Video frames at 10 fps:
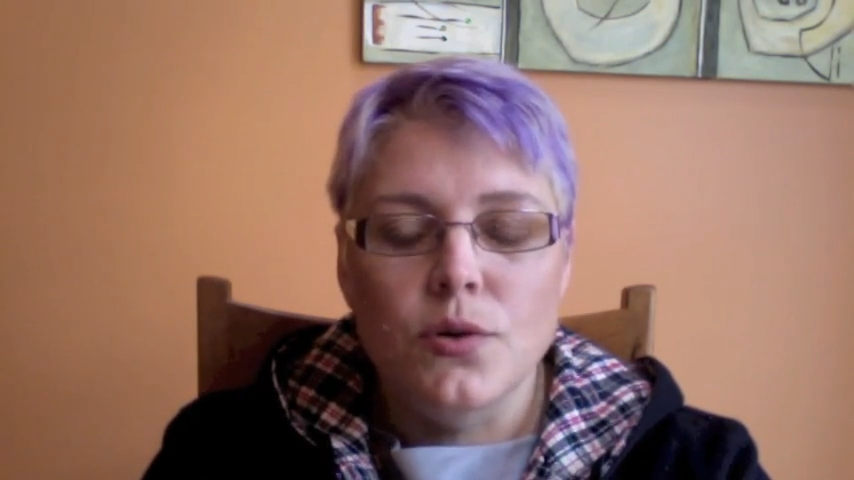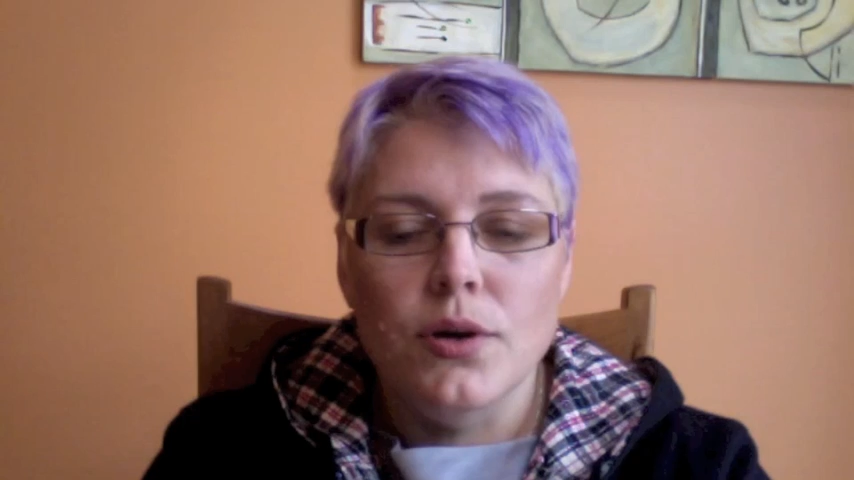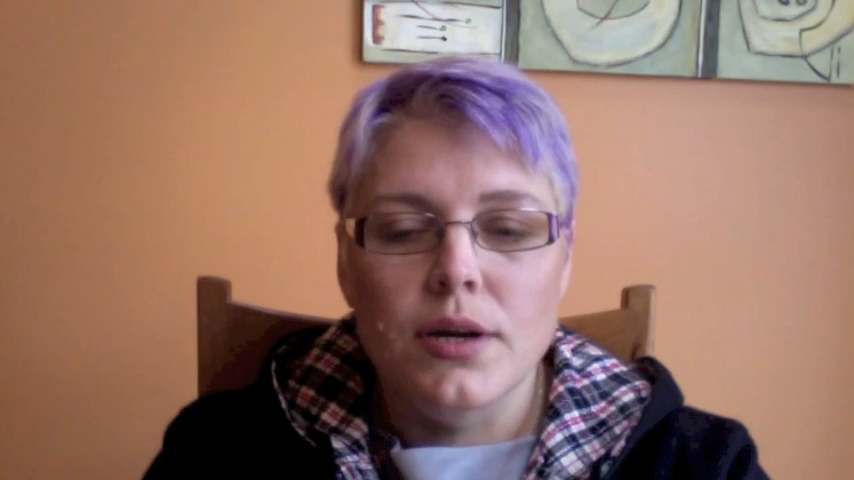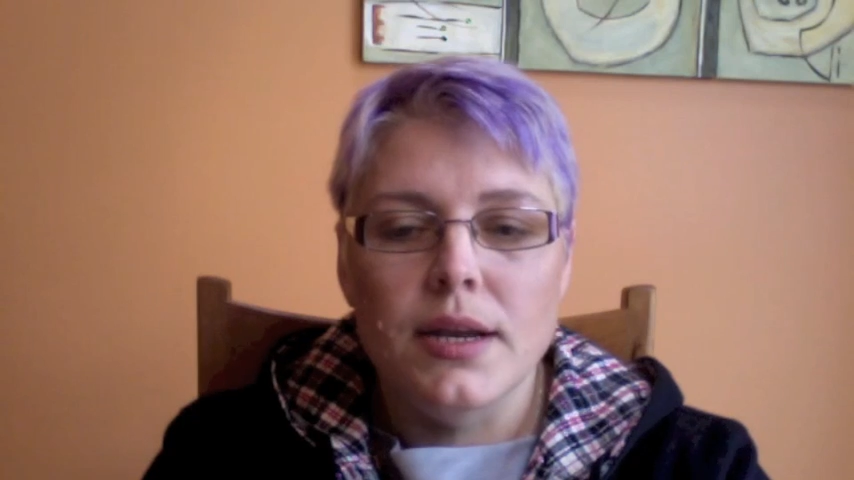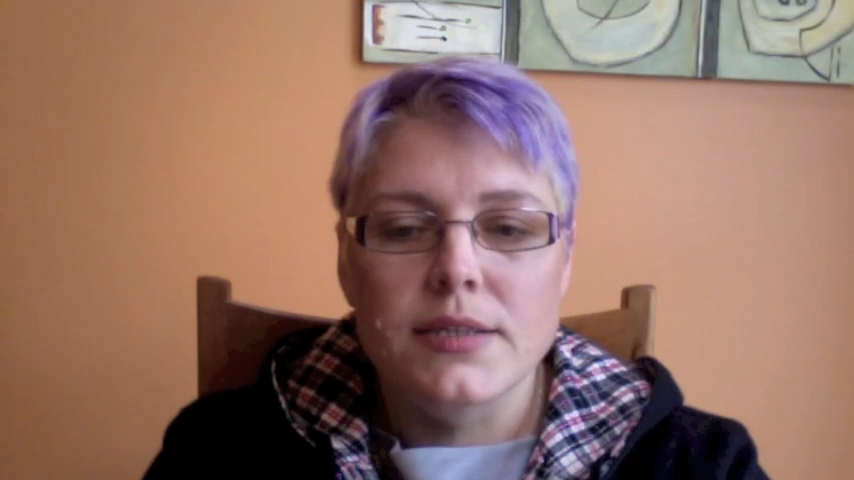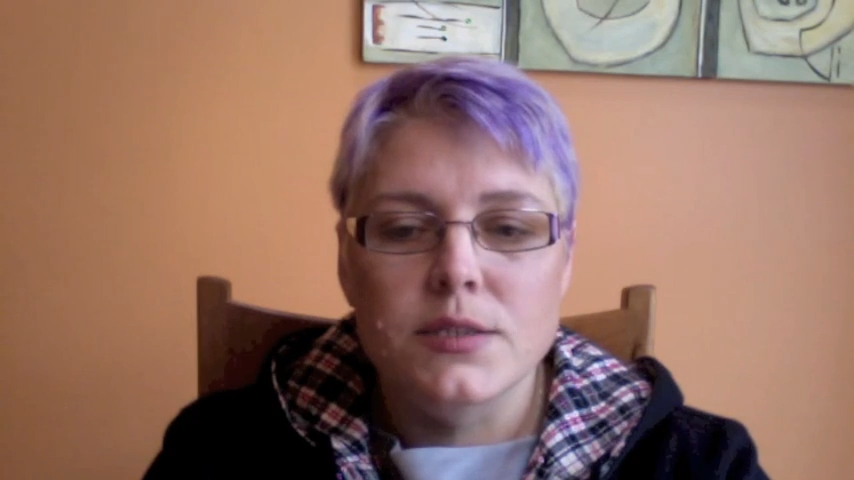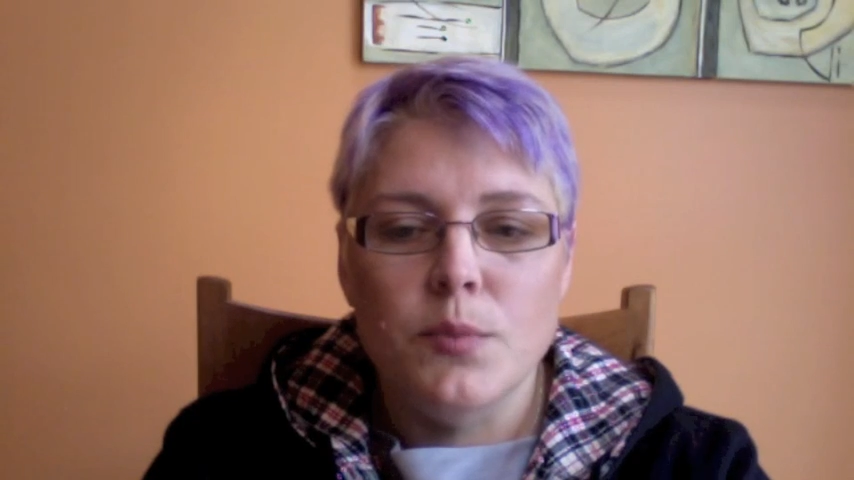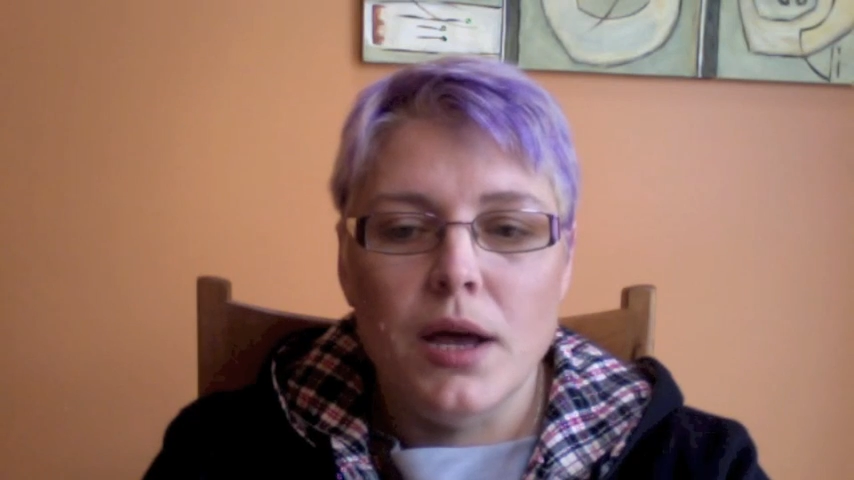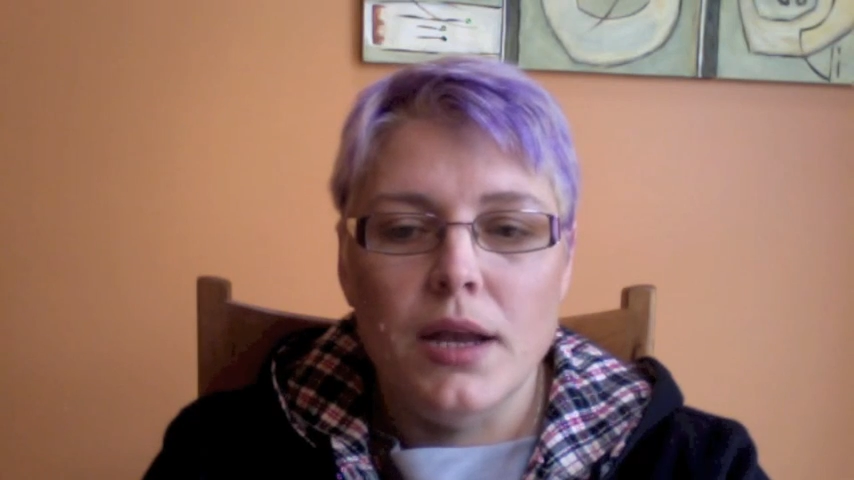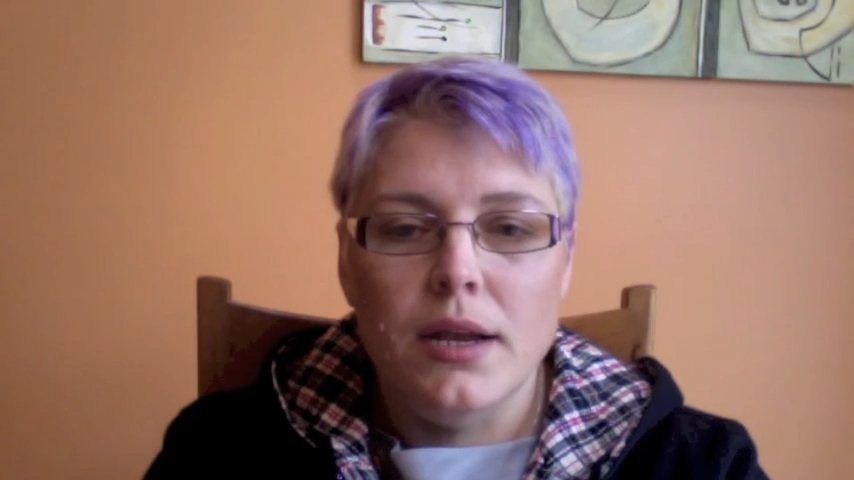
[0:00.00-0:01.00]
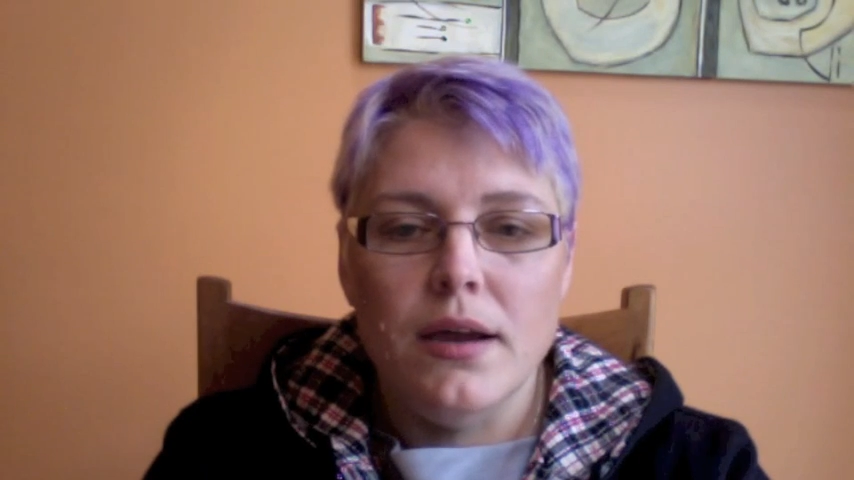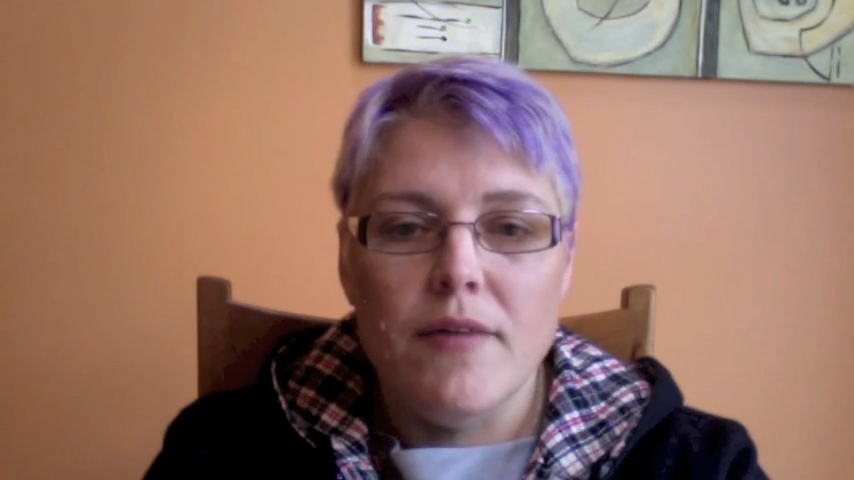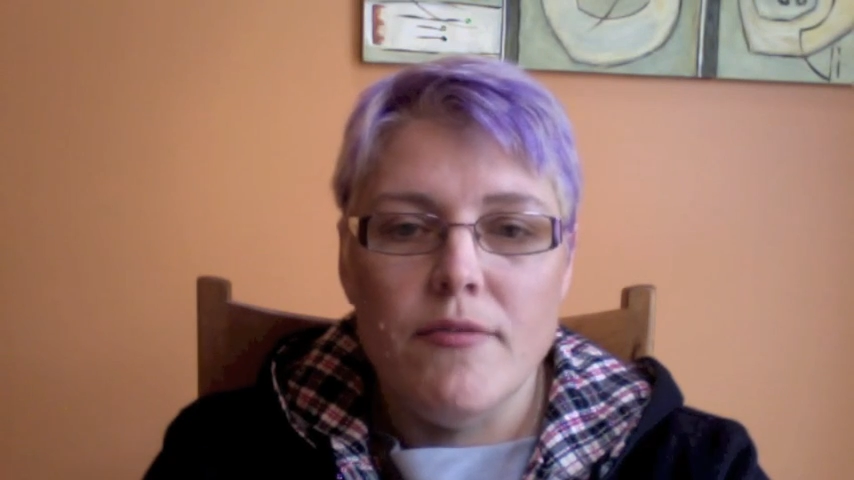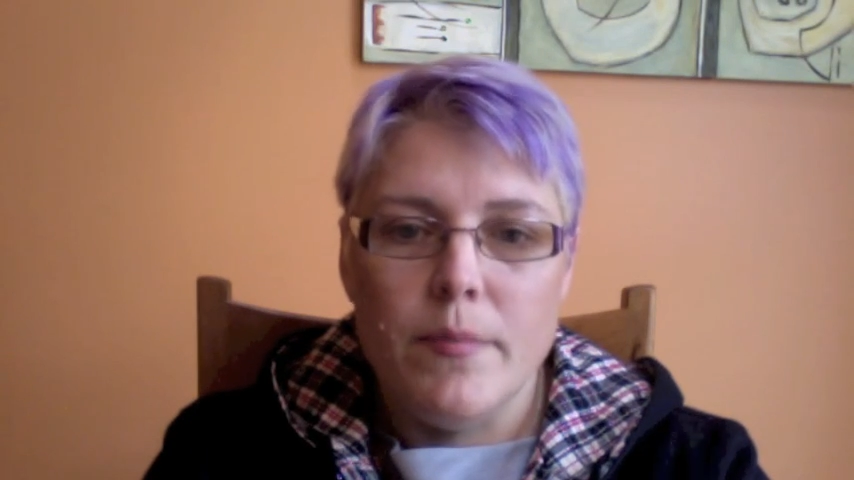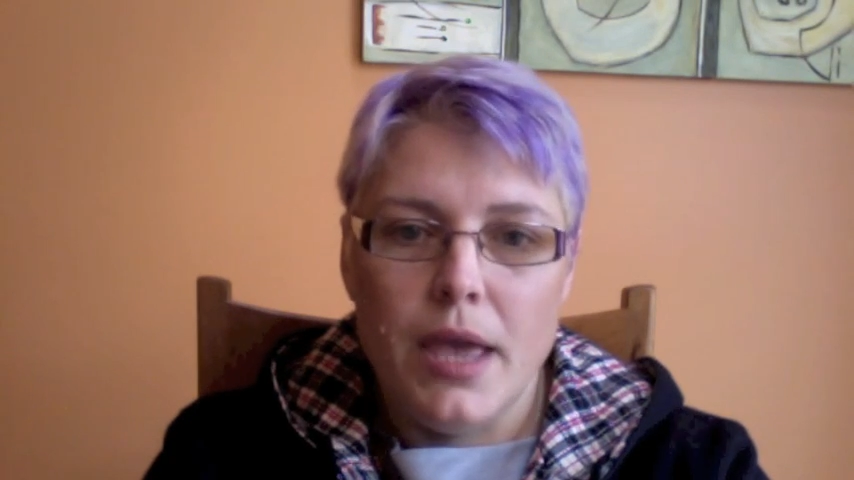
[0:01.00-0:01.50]
organized body
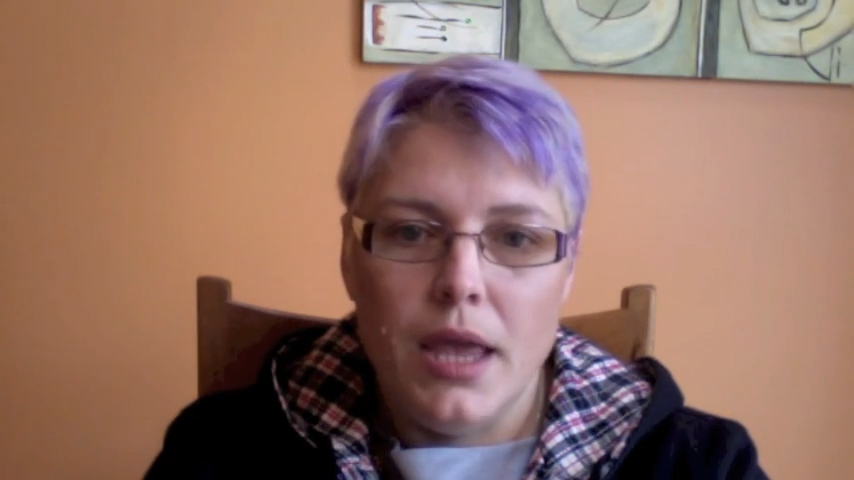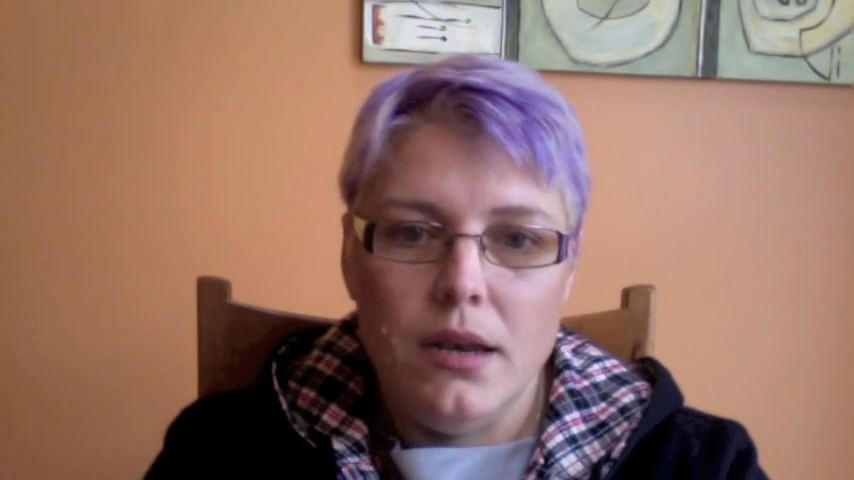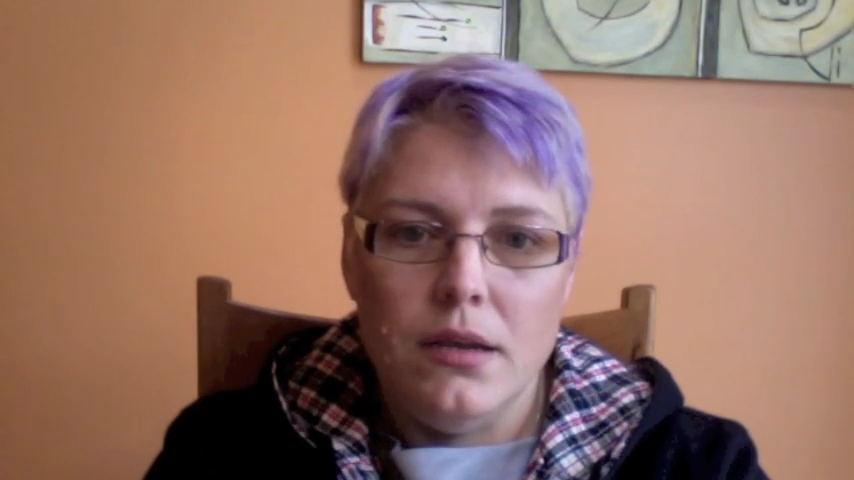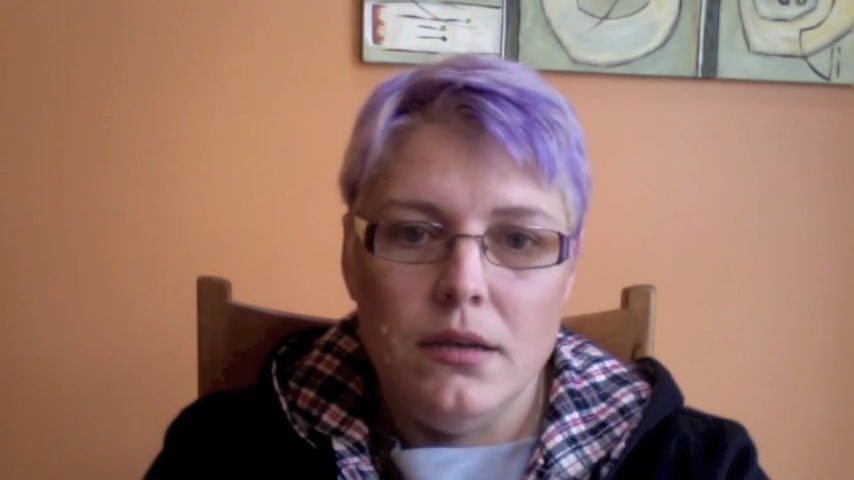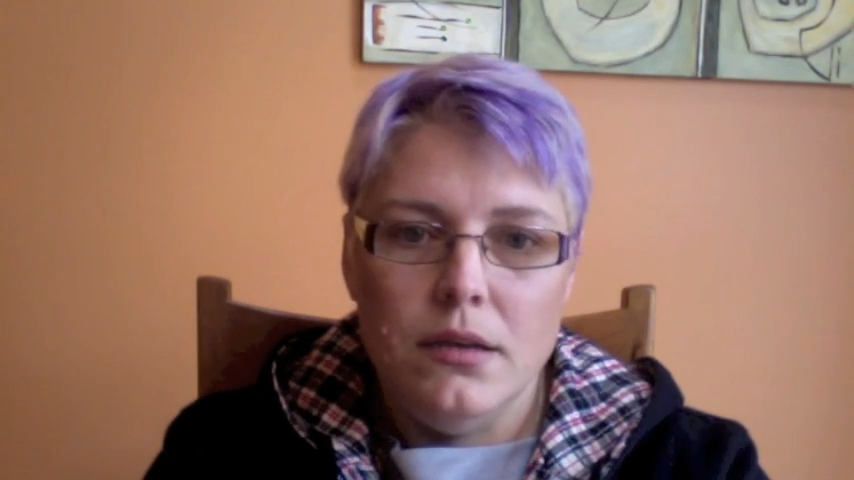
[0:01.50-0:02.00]
of men